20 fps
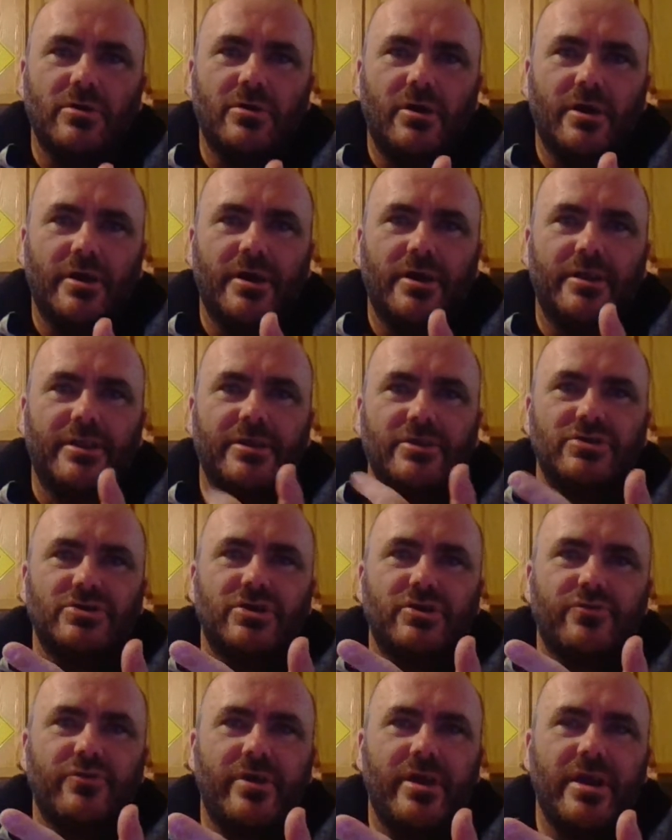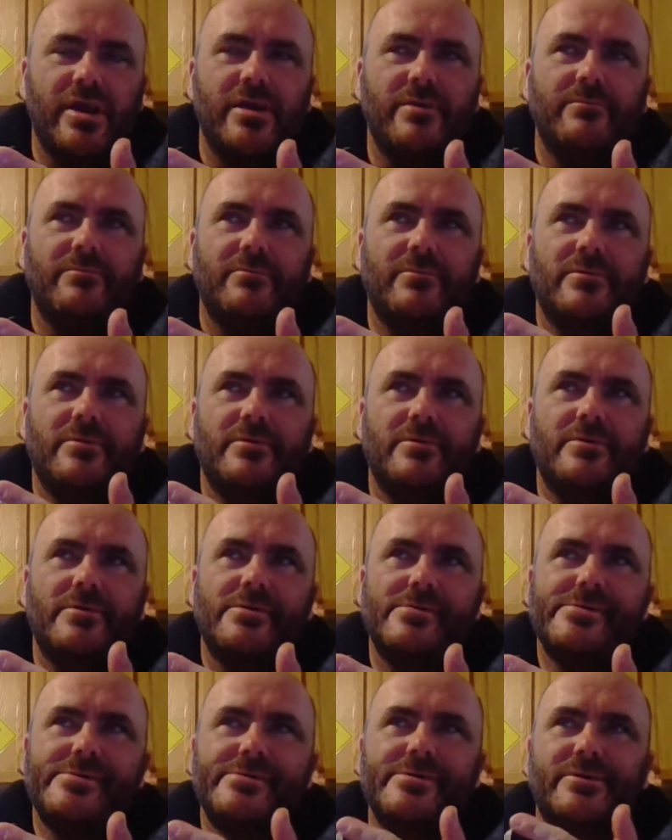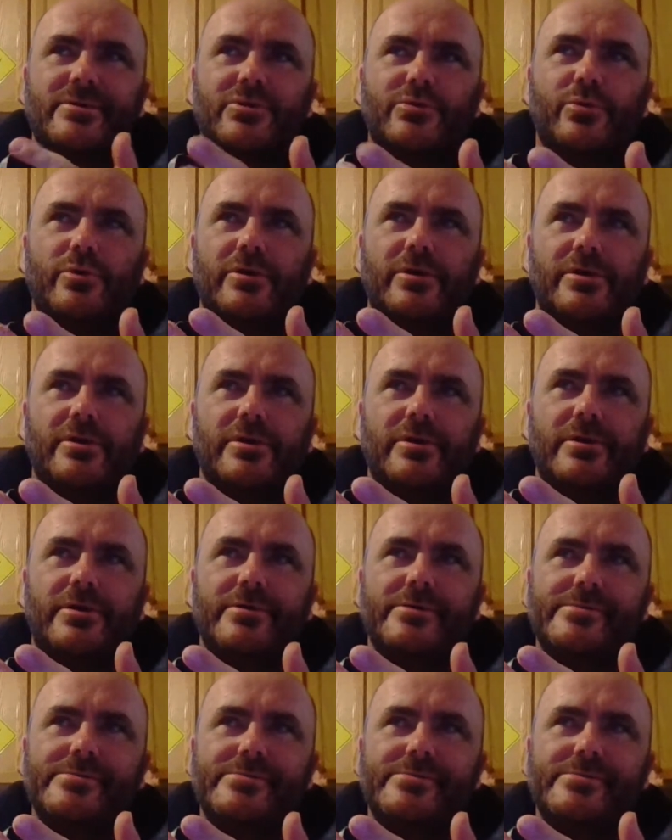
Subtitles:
I got Instagram, Twitter,